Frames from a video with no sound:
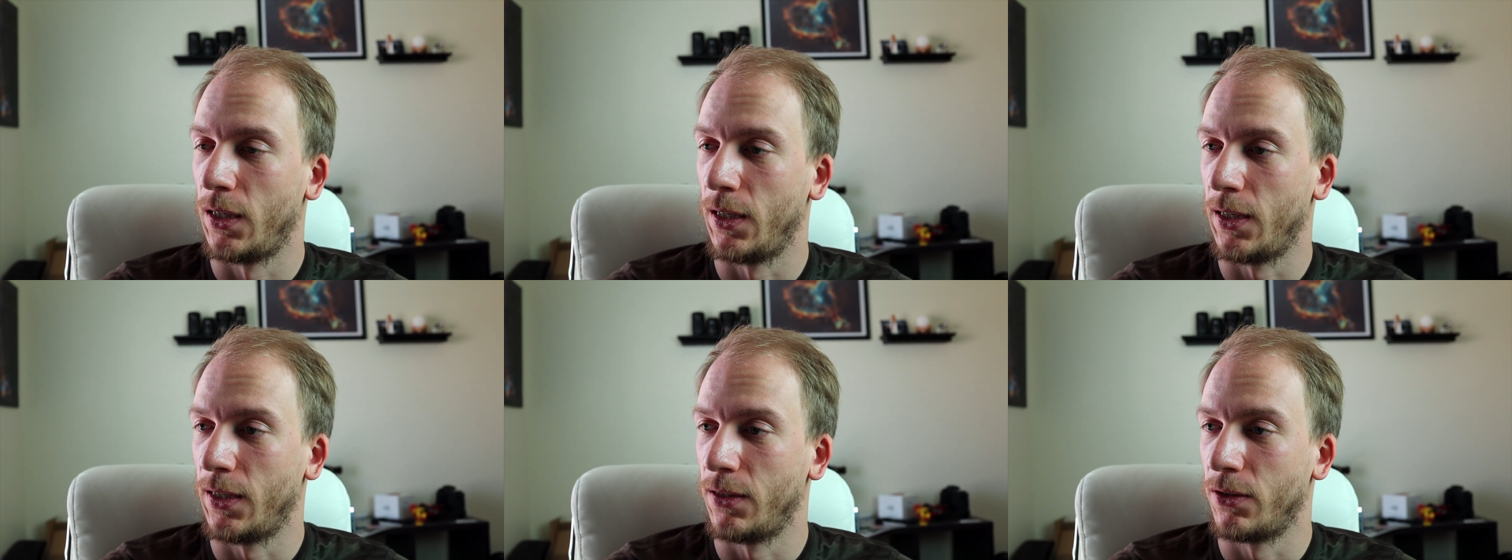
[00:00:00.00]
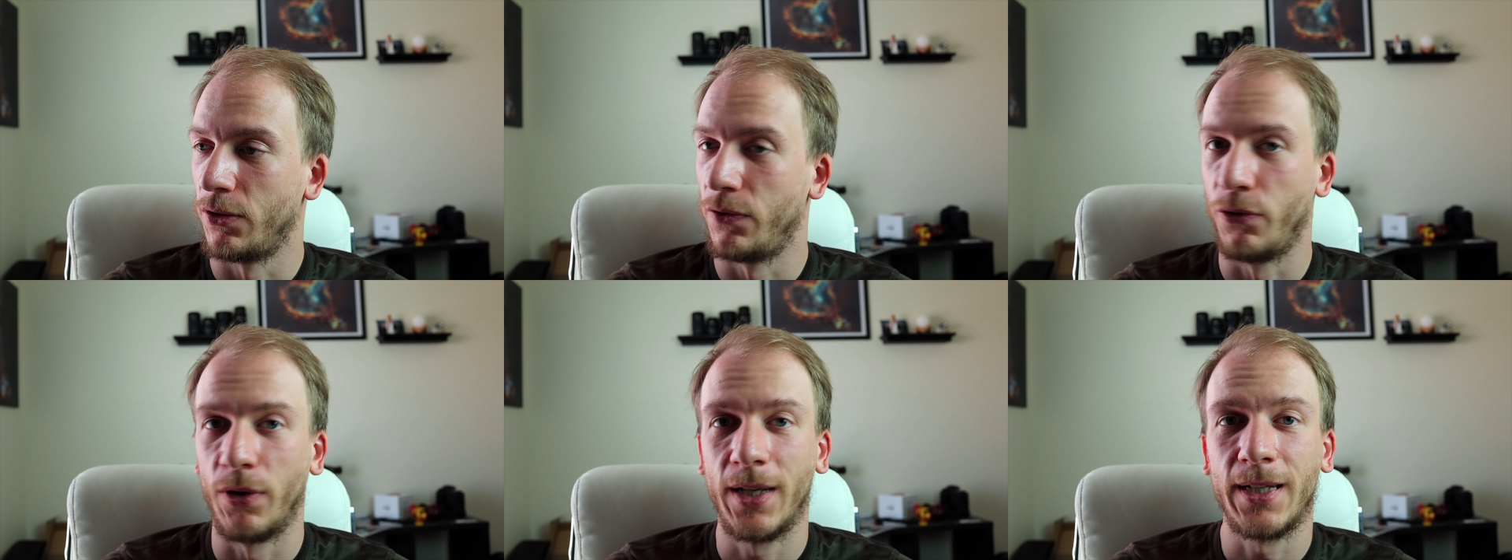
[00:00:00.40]
and
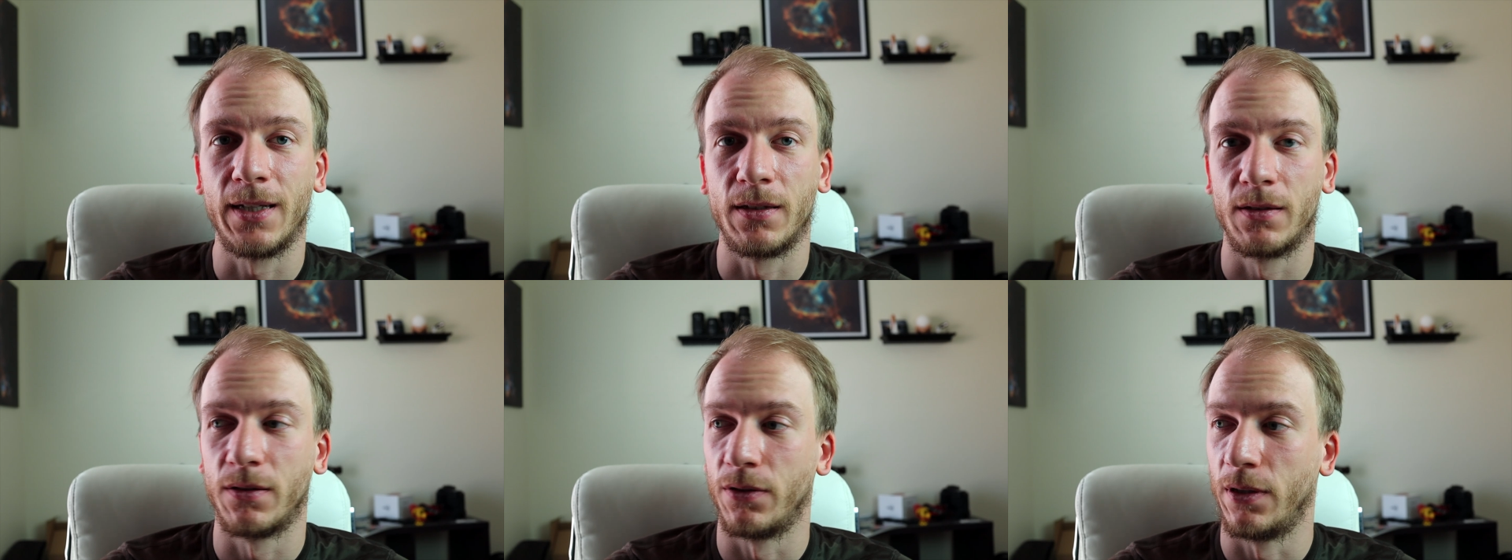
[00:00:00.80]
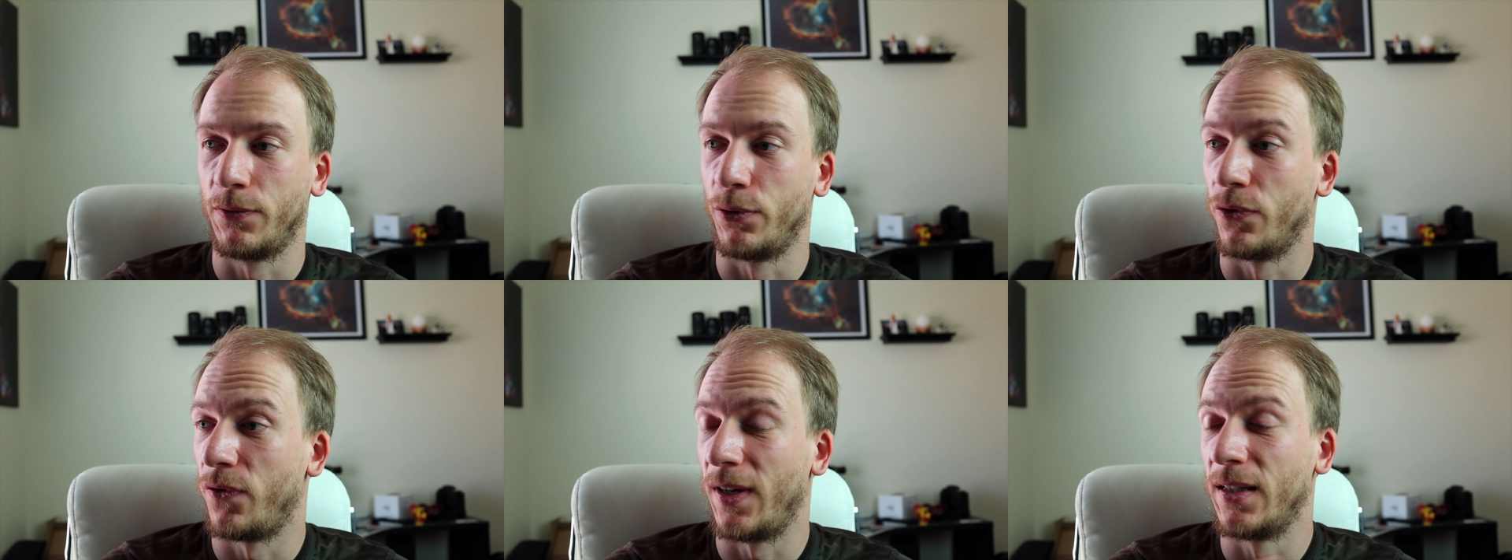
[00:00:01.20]
if you like it, if
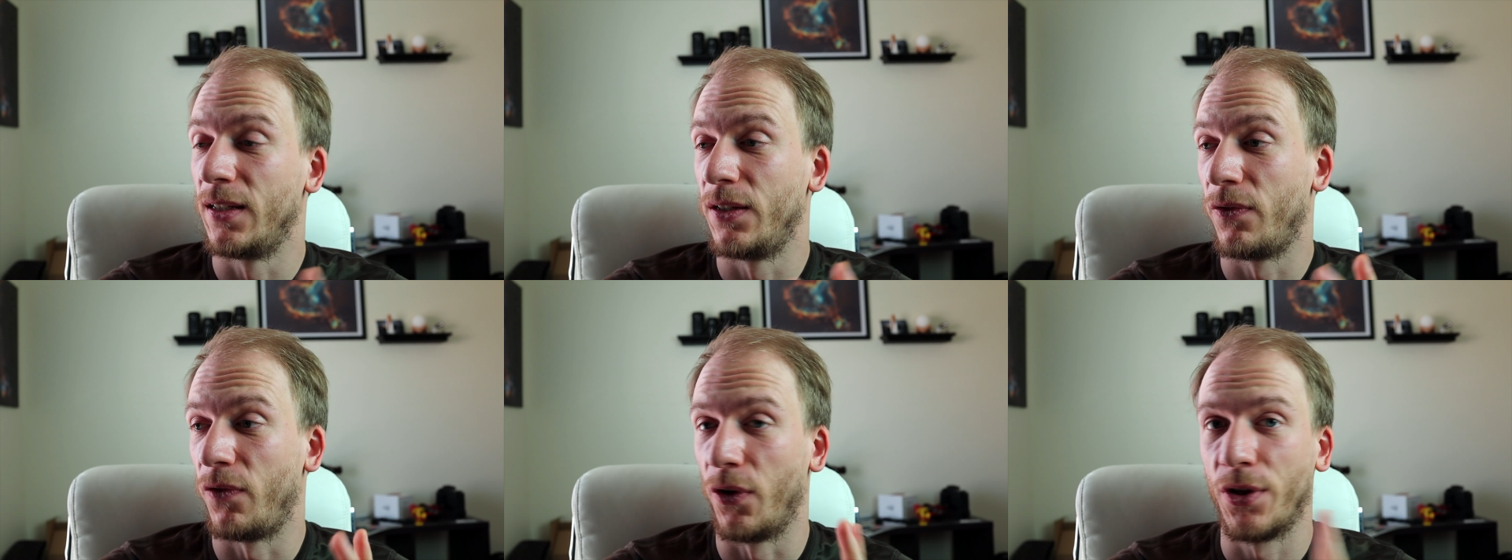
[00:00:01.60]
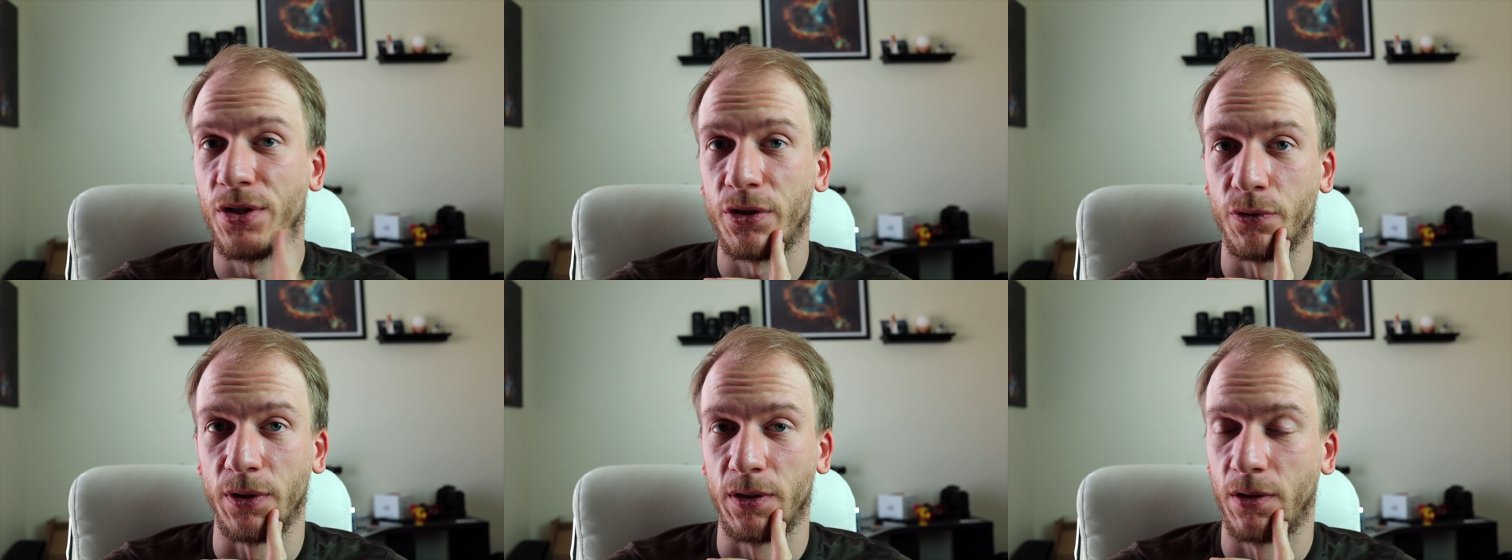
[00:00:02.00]
you find any flaws
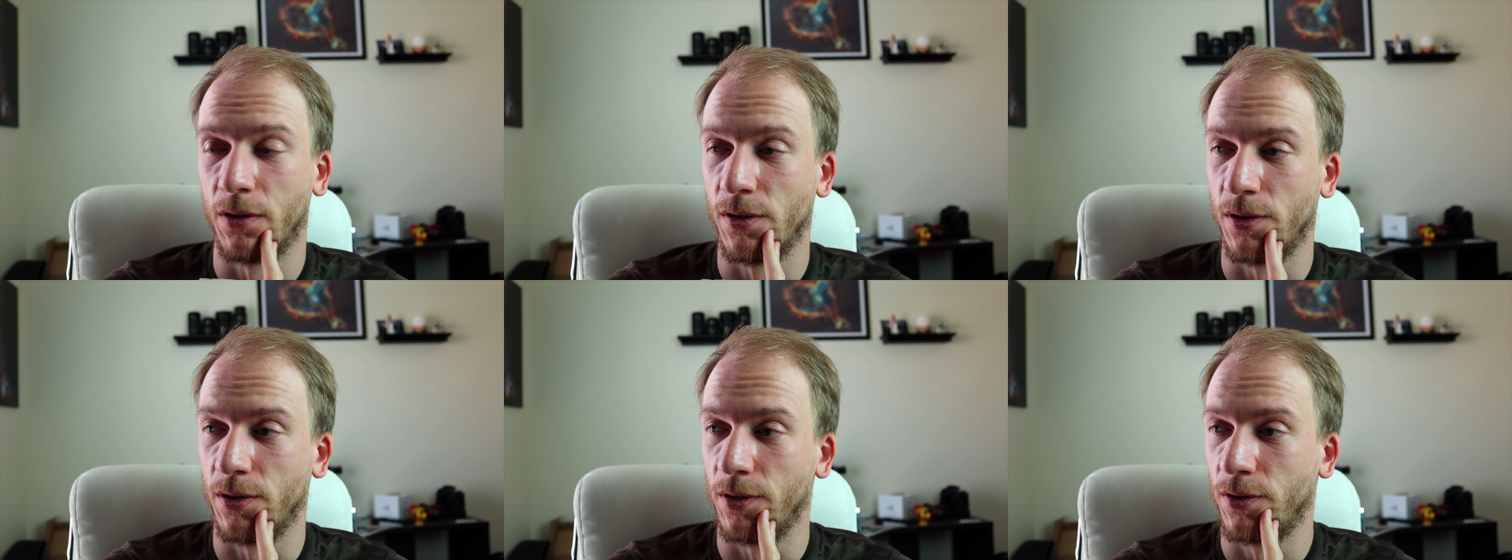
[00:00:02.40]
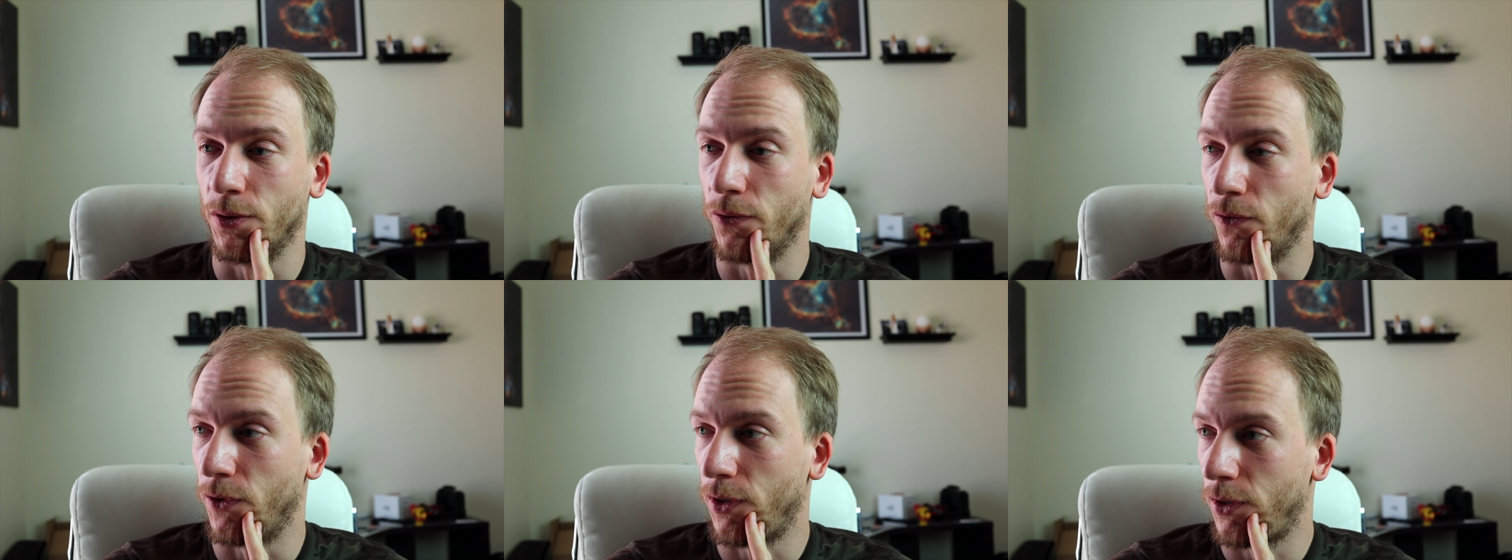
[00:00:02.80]
to it, because so
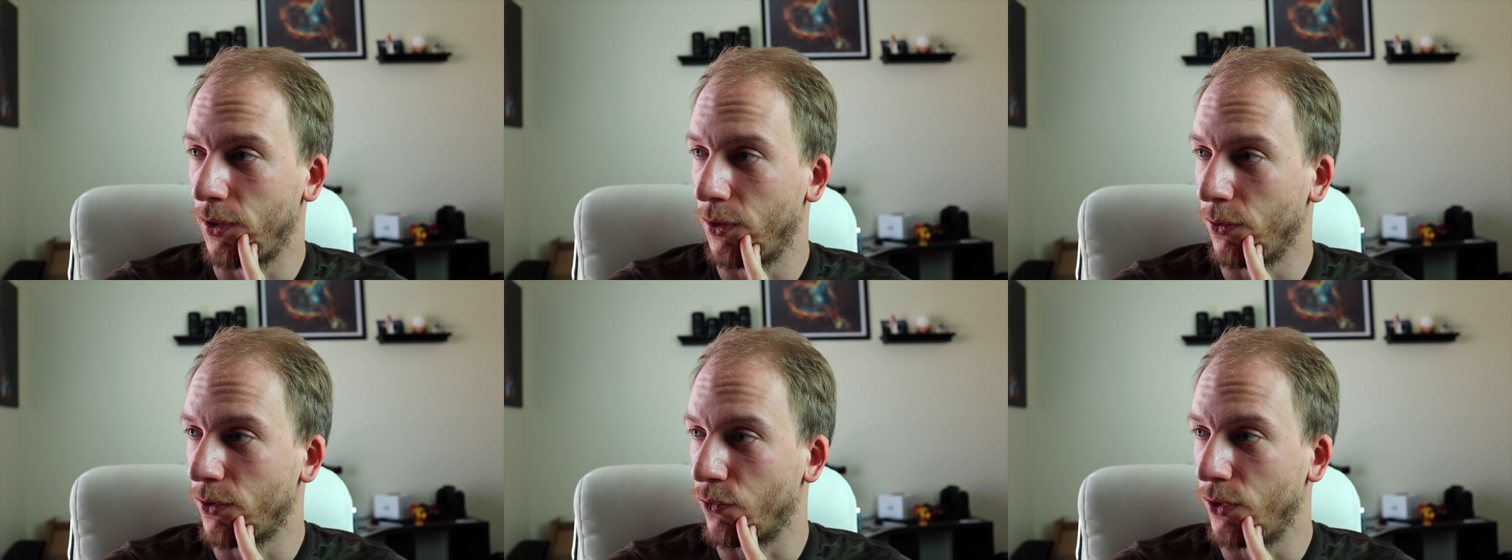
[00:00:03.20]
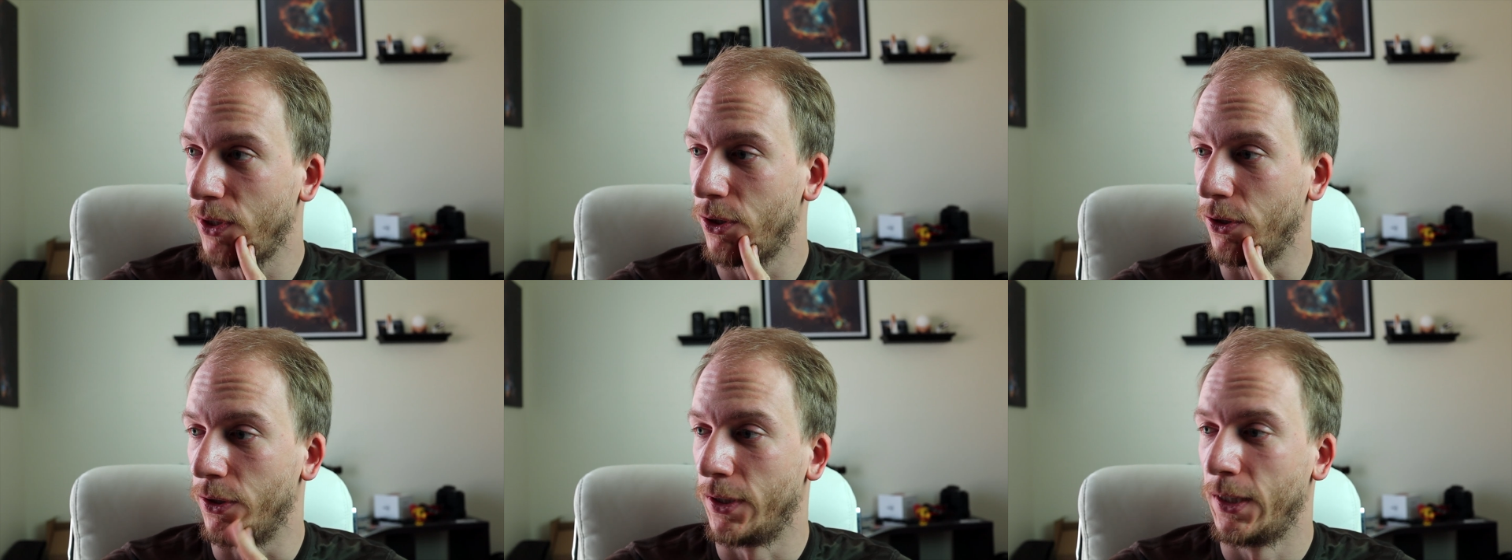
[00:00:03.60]
far it looks really
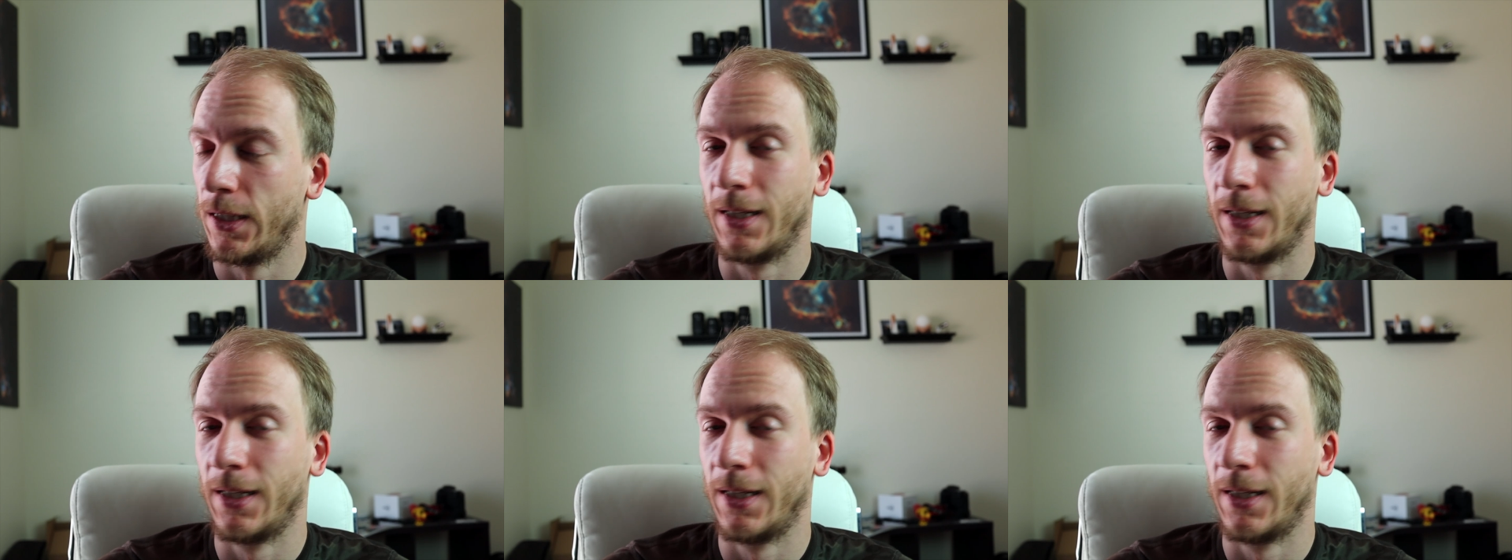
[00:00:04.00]
good.